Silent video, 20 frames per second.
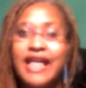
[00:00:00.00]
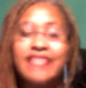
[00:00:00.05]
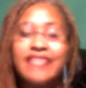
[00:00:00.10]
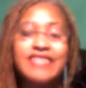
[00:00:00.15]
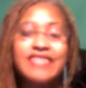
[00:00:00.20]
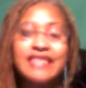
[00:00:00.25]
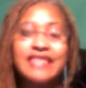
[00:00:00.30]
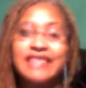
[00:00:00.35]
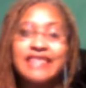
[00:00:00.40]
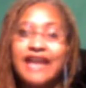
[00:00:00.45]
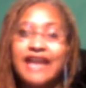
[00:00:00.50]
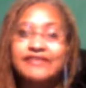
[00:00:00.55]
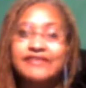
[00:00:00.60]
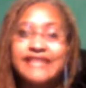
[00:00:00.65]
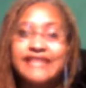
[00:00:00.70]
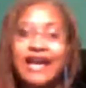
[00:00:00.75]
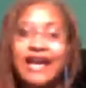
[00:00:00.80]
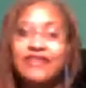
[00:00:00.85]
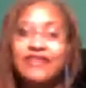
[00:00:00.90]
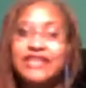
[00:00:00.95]
that
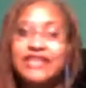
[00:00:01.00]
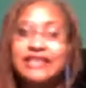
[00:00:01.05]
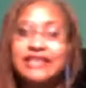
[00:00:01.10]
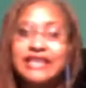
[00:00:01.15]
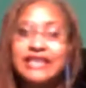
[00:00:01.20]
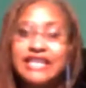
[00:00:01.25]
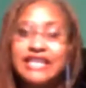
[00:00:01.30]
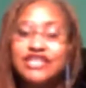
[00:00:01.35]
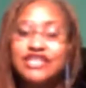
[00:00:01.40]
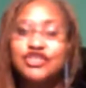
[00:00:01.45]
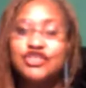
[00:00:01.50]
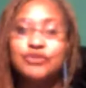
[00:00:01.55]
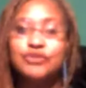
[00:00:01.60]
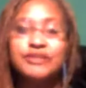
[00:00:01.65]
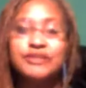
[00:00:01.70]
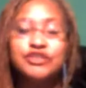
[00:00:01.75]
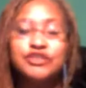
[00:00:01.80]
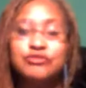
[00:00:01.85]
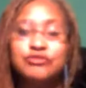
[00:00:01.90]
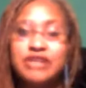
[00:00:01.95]
lifestyle that leads you
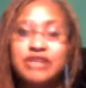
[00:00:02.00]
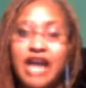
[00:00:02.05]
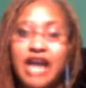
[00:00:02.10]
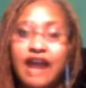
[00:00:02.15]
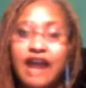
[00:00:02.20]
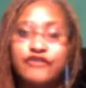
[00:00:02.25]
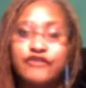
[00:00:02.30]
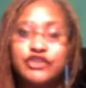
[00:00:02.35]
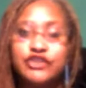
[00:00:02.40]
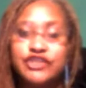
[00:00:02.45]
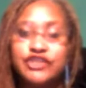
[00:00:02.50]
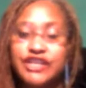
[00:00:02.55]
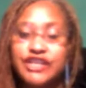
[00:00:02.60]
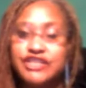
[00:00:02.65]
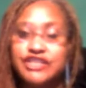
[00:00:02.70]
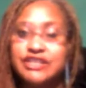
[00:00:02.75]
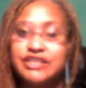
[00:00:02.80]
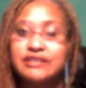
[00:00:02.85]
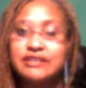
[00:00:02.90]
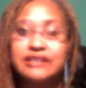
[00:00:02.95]
into
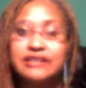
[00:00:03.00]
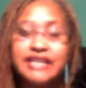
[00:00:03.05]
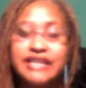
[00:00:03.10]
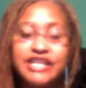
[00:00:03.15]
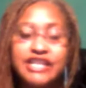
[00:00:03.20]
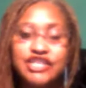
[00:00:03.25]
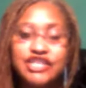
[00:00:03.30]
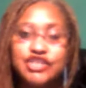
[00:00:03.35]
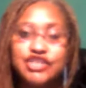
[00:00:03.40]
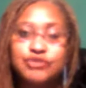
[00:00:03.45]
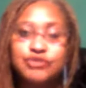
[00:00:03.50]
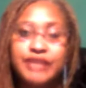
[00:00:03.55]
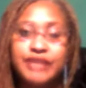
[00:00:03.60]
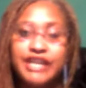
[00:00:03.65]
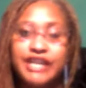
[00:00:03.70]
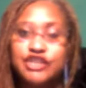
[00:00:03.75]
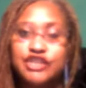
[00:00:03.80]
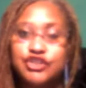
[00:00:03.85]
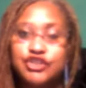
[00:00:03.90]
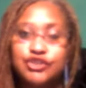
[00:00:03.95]
conversations, leads you
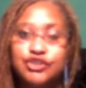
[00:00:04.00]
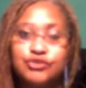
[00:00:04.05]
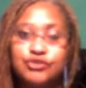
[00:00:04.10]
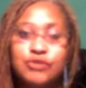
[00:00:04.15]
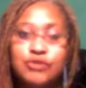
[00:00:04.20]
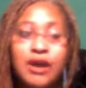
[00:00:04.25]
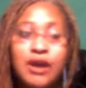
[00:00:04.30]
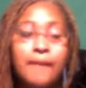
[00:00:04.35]
into